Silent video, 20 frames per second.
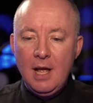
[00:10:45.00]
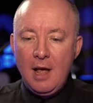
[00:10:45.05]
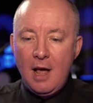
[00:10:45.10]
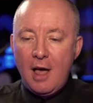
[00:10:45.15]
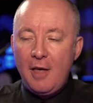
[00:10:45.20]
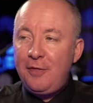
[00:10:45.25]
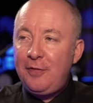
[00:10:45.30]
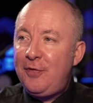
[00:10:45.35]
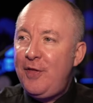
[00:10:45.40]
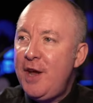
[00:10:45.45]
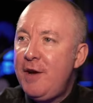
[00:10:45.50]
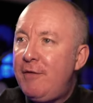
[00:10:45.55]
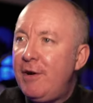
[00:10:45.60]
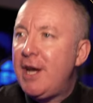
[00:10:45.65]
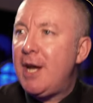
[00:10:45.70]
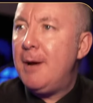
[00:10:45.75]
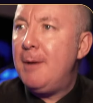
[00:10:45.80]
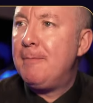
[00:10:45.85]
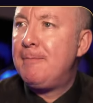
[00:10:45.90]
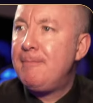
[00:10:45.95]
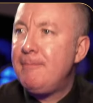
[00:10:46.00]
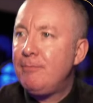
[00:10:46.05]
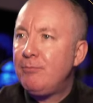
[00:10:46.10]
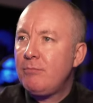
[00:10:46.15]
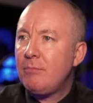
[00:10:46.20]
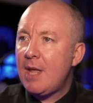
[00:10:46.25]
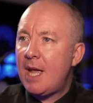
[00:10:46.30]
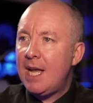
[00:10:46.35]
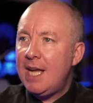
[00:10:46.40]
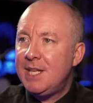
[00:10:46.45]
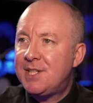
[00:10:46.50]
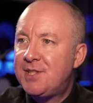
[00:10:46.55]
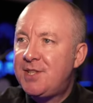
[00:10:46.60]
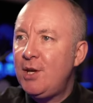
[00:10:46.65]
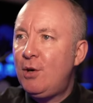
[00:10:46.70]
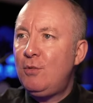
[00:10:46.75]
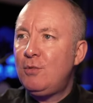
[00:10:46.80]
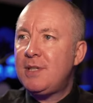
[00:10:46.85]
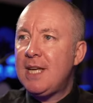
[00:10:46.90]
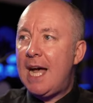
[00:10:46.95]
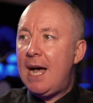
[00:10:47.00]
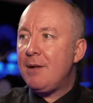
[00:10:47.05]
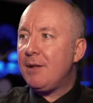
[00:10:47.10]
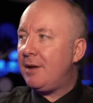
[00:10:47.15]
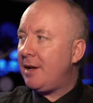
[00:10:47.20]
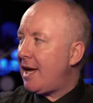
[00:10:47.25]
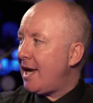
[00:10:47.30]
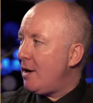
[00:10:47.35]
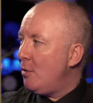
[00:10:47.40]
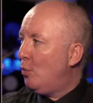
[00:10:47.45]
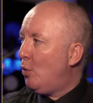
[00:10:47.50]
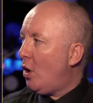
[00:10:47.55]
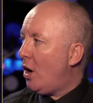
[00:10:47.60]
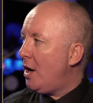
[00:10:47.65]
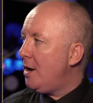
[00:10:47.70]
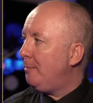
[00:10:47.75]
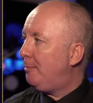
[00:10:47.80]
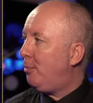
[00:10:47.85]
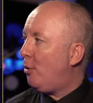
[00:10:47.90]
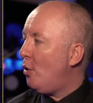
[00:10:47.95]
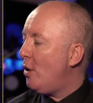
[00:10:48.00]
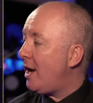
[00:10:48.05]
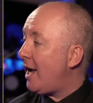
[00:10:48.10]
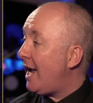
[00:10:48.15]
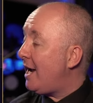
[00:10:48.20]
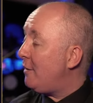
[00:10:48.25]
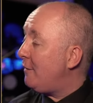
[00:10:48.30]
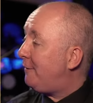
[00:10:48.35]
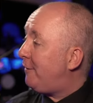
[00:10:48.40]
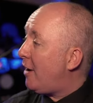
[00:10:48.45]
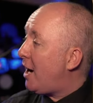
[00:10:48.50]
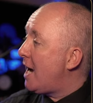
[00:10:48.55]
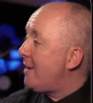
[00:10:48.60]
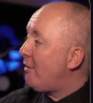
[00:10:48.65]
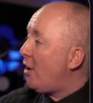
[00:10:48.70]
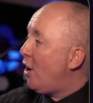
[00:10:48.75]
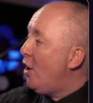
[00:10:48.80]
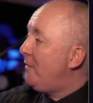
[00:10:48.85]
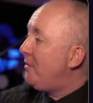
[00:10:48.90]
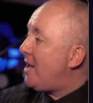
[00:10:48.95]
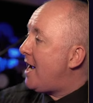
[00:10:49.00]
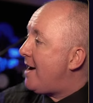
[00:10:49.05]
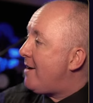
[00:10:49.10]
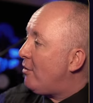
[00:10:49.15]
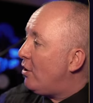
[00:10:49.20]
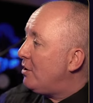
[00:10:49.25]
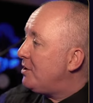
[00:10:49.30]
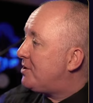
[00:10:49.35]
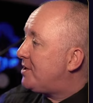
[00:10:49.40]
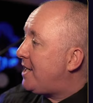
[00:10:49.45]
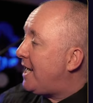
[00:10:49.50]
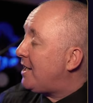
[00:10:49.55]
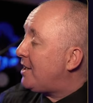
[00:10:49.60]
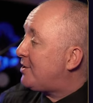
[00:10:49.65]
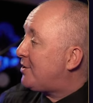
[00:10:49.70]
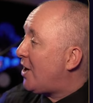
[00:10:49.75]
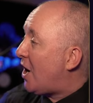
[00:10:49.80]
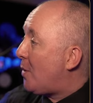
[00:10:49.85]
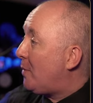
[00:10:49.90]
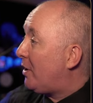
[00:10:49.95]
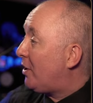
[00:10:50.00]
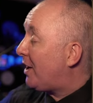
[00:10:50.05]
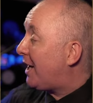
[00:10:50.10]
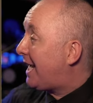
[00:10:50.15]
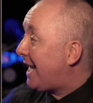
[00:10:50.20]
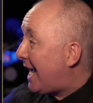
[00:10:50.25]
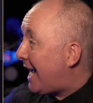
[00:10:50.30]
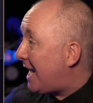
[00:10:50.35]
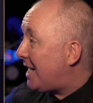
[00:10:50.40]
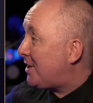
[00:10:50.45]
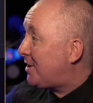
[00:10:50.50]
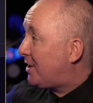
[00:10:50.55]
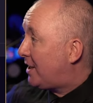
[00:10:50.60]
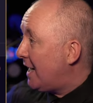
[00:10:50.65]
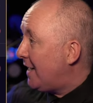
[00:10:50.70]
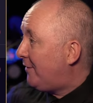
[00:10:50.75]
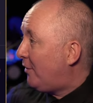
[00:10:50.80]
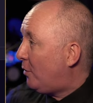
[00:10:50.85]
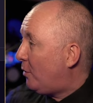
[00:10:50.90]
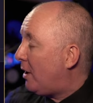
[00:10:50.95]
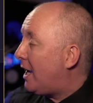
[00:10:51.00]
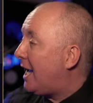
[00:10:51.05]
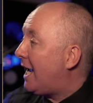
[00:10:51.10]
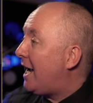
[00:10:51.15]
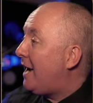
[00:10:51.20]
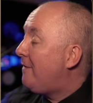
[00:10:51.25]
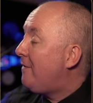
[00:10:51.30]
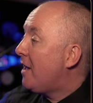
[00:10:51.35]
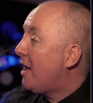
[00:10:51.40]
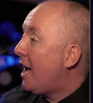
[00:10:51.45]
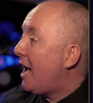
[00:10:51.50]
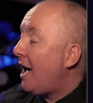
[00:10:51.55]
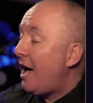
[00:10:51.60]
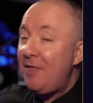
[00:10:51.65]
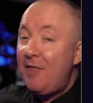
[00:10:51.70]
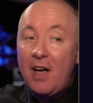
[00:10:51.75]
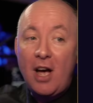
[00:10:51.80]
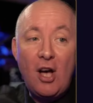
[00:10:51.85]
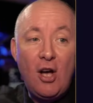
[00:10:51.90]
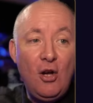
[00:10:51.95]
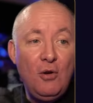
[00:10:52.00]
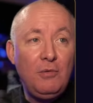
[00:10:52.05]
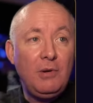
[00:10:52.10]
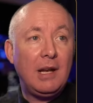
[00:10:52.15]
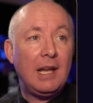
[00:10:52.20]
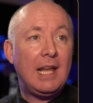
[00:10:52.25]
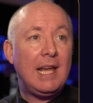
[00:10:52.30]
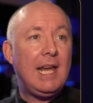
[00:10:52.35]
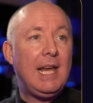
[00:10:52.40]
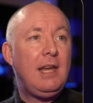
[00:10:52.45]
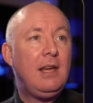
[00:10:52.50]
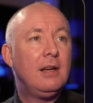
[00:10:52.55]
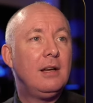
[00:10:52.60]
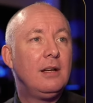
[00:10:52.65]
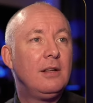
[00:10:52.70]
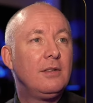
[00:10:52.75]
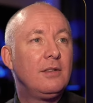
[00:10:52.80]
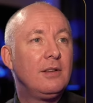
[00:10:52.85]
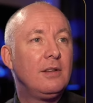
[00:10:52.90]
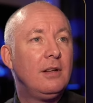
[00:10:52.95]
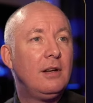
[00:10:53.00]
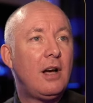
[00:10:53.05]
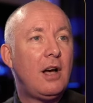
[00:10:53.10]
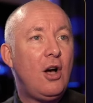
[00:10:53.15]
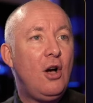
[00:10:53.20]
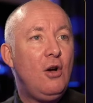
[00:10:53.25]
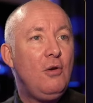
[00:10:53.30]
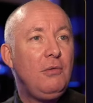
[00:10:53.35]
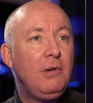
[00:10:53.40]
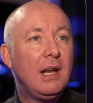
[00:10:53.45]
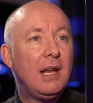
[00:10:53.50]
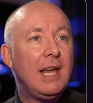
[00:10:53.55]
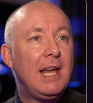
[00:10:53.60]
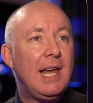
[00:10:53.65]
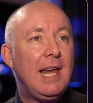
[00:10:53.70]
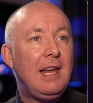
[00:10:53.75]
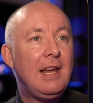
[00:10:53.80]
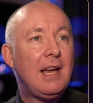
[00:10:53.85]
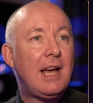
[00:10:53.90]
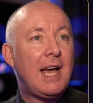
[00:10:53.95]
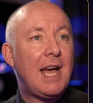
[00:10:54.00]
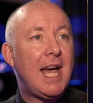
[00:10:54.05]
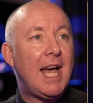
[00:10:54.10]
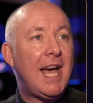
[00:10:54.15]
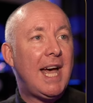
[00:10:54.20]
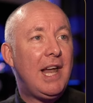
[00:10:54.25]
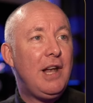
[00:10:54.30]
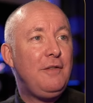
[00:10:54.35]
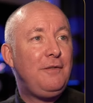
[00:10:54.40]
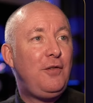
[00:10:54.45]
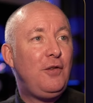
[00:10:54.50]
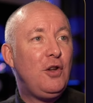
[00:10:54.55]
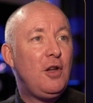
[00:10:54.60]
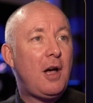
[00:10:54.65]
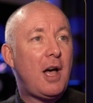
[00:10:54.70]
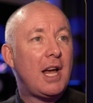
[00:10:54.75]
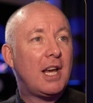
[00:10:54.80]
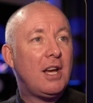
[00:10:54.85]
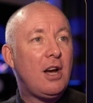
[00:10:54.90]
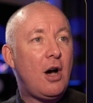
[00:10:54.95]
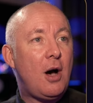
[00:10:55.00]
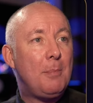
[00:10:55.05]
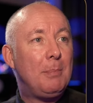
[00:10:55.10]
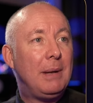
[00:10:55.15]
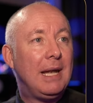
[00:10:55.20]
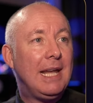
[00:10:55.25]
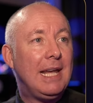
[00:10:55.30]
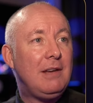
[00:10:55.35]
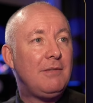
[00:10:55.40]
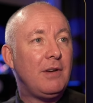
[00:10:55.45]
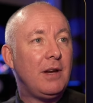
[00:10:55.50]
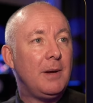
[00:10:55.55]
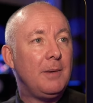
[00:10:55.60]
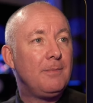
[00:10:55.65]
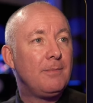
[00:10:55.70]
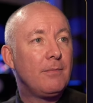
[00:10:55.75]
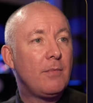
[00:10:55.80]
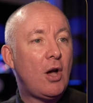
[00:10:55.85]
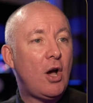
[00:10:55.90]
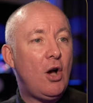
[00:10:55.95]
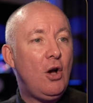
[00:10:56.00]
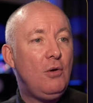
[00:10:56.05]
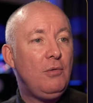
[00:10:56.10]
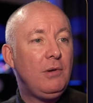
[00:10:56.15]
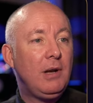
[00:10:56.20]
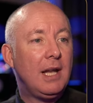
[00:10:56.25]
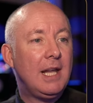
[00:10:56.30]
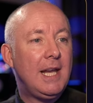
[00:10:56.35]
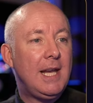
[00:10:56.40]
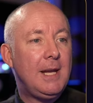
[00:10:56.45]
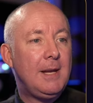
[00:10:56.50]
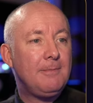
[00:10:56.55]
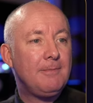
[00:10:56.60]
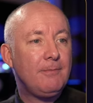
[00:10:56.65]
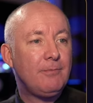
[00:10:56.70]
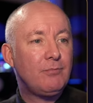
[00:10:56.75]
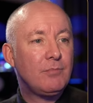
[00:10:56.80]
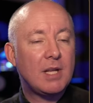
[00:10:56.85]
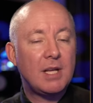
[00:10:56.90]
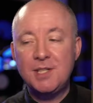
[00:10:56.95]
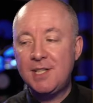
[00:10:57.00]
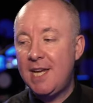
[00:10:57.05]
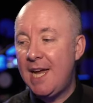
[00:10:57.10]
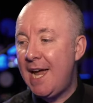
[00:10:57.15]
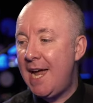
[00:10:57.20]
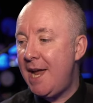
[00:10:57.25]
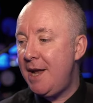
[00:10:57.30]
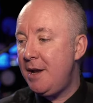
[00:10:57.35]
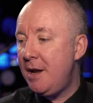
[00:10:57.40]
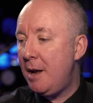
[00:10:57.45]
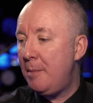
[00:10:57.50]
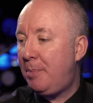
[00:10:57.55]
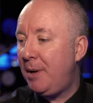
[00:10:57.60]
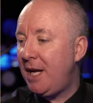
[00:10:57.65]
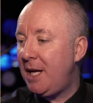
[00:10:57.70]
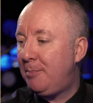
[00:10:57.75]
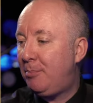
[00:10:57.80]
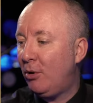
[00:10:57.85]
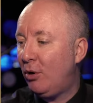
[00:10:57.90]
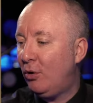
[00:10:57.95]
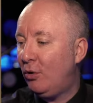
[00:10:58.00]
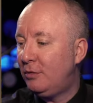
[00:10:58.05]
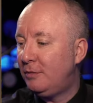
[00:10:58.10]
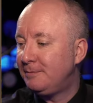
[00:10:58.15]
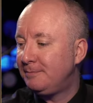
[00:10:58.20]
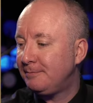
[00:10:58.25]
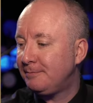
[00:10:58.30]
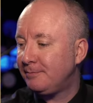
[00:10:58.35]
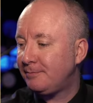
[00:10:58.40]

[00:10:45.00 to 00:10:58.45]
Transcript: Ethereum is still down today, 1.85. Over there on TikTok, we got a cash giveaway that only, only a handful of, I can't believe it, only 10 people